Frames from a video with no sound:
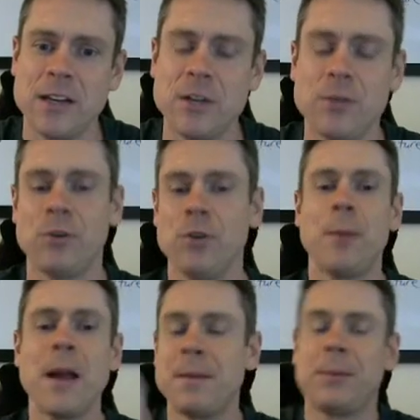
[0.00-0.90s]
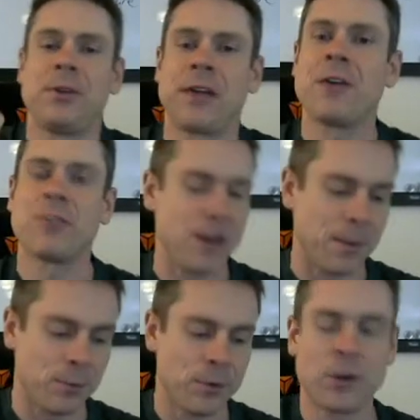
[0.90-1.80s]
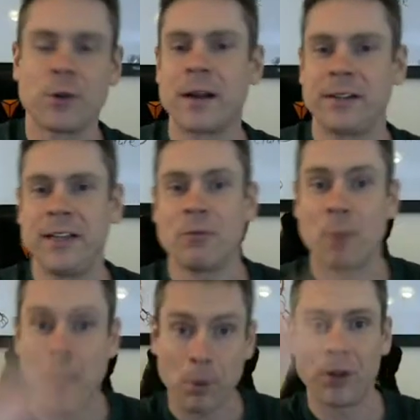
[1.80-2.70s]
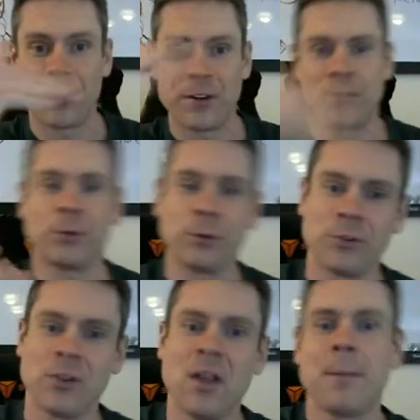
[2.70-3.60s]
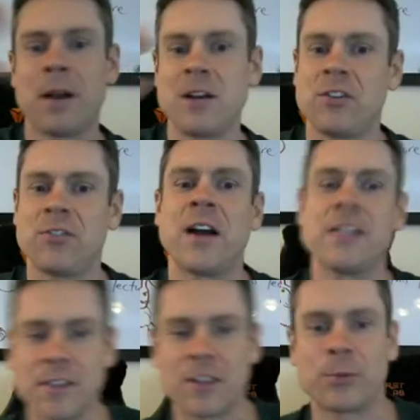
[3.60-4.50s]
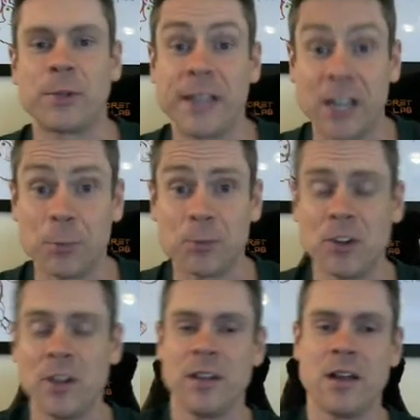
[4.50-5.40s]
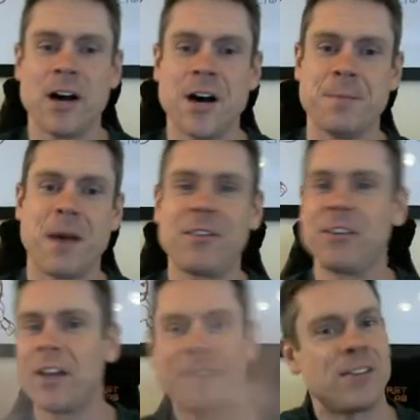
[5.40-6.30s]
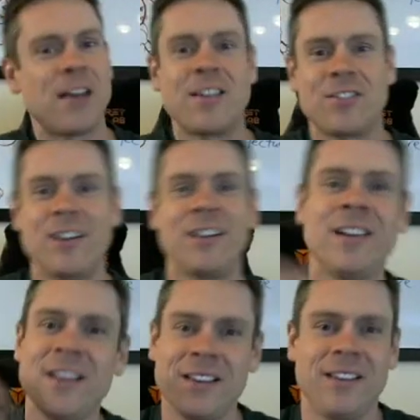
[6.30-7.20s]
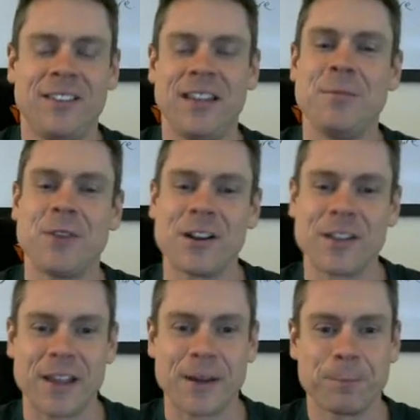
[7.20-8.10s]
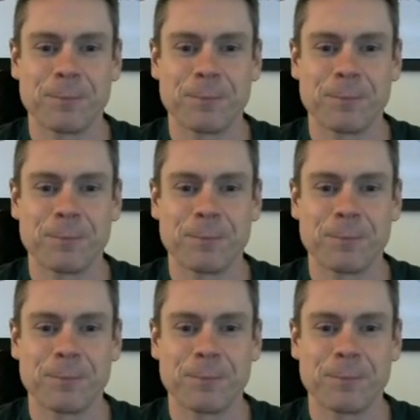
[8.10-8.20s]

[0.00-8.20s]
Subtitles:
You might be able to count it up correctly and remember all the different rules, but I just find that this really helps. Having taught this last year, same darn thing.